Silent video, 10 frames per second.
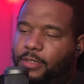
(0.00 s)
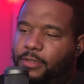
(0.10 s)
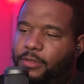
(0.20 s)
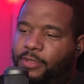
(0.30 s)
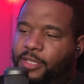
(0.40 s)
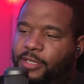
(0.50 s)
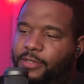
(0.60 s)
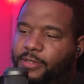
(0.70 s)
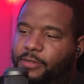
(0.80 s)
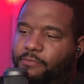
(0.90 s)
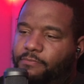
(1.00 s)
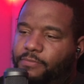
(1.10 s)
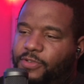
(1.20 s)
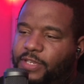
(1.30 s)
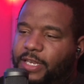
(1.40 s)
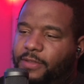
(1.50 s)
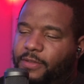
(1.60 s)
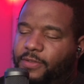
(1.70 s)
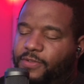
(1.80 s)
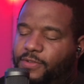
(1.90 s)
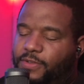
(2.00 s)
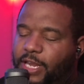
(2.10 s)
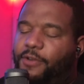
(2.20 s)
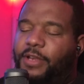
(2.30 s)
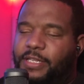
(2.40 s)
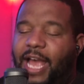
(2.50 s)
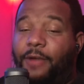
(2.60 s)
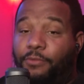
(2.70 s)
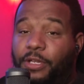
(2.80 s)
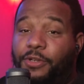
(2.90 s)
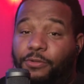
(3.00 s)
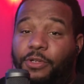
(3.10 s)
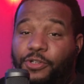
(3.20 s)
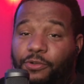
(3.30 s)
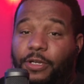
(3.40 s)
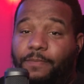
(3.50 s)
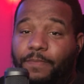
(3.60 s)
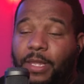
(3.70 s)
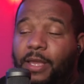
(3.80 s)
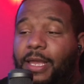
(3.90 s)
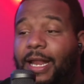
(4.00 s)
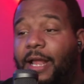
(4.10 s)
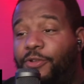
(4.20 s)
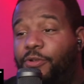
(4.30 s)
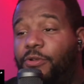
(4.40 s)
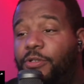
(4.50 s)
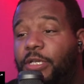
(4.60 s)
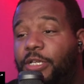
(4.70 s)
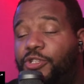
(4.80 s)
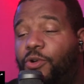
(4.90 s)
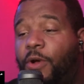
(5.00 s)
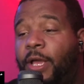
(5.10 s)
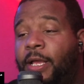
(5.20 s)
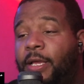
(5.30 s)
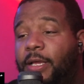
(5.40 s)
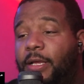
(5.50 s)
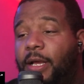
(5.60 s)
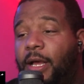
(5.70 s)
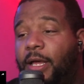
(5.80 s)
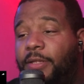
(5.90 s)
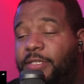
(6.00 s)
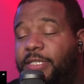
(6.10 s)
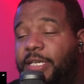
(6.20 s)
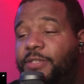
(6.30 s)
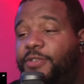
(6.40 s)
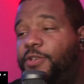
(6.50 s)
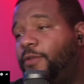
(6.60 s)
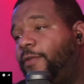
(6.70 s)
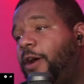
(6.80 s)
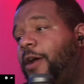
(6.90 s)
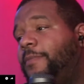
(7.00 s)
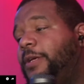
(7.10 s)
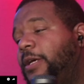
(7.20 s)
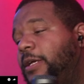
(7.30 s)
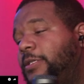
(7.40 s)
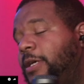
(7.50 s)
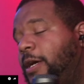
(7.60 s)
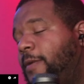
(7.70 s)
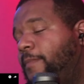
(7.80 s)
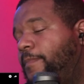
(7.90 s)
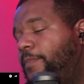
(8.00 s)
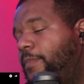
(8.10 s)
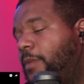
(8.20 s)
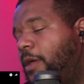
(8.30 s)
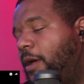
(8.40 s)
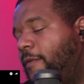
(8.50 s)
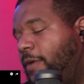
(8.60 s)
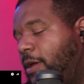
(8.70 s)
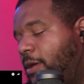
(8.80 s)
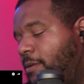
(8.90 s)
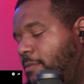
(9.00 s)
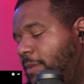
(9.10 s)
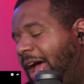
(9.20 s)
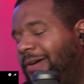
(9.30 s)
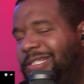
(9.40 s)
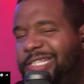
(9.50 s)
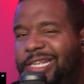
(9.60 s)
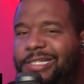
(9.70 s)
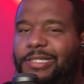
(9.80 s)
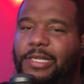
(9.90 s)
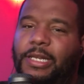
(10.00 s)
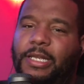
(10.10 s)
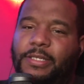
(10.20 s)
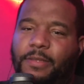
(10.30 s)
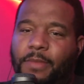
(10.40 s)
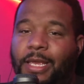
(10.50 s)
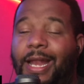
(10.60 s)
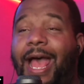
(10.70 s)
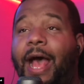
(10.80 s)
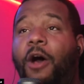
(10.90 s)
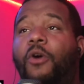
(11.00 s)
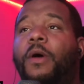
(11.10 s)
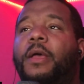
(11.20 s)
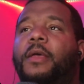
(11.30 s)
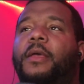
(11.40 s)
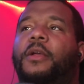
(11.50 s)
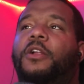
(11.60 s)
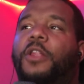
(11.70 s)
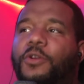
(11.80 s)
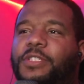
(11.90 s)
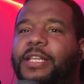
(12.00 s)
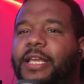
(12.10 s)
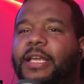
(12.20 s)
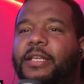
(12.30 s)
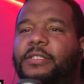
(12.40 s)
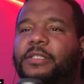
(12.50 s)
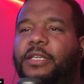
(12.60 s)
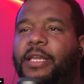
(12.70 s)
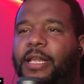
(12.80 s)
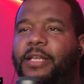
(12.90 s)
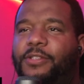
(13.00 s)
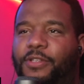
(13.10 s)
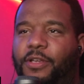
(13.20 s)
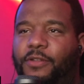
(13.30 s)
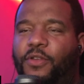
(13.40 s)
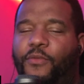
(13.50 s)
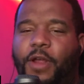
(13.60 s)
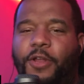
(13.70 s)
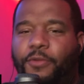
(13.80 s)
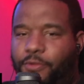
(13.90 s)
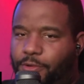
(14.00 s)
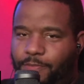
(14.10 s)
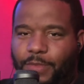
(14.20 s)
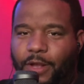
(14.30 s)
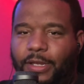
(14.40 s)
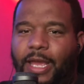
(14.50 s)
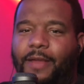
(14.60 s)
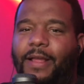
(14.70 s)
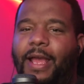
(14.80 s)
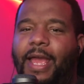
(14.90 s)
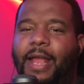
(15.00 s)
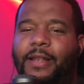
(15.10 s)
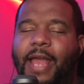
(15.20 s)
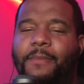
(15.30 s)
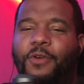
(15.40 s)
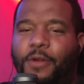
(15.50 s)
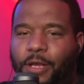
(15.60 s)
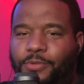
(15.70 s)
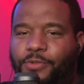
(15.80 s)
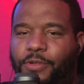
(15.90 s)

this see this series I really do enjoy, and I do enjoy uh, this season so far because um, of uh, how intense it is to me and how close it is it is to to Freddy Krueger. Okay, and Nightmare on Elm Street